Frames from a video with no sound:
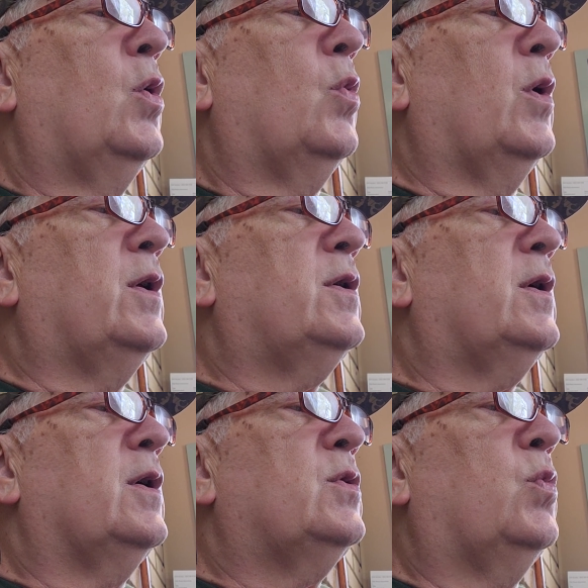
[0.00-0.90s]
which
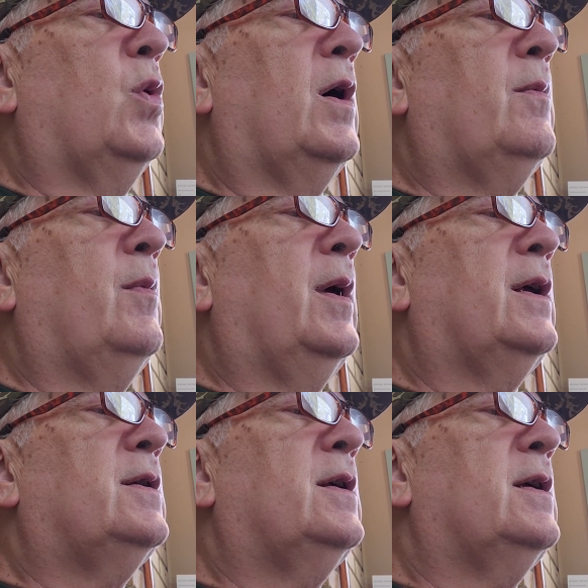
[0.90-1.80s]
is what
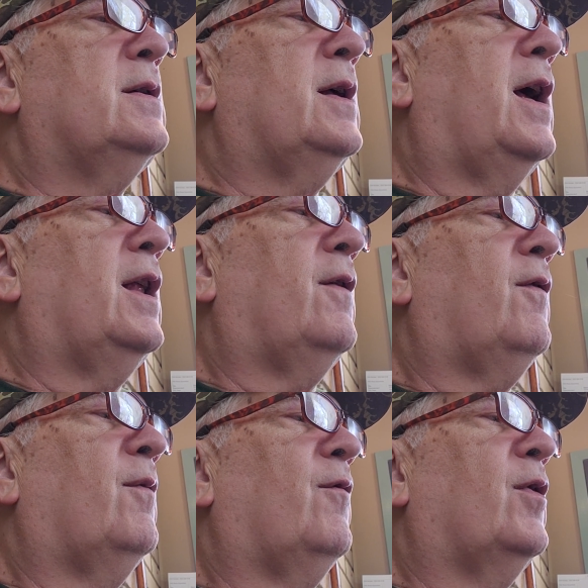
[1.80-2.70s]
makes these lines
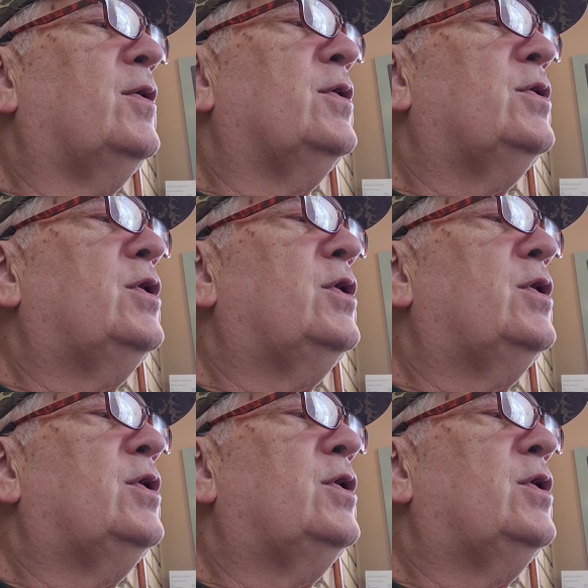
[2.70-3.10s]
from verses